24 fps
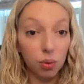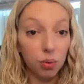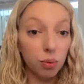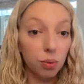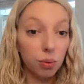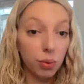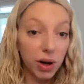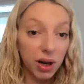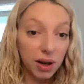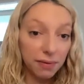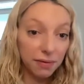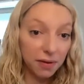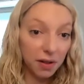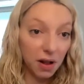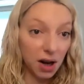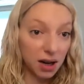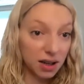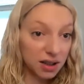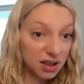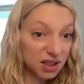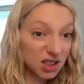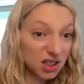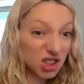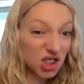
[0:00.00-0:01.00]

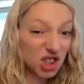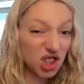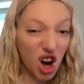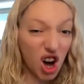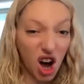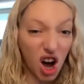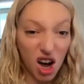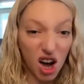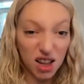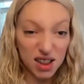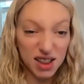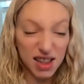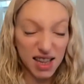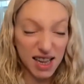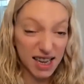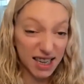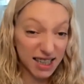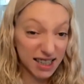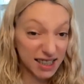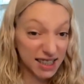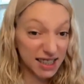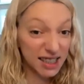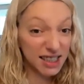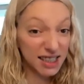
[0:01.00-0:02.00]
reflux,
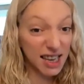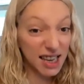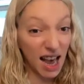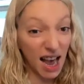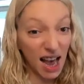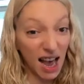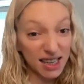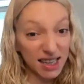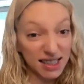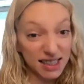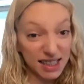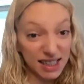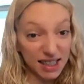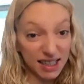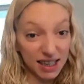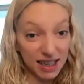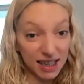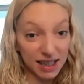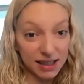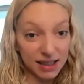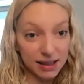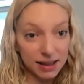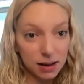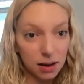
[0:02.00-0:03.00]
colics,
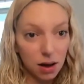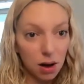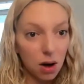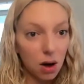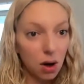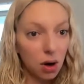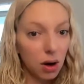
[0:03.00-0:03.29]
gassiness.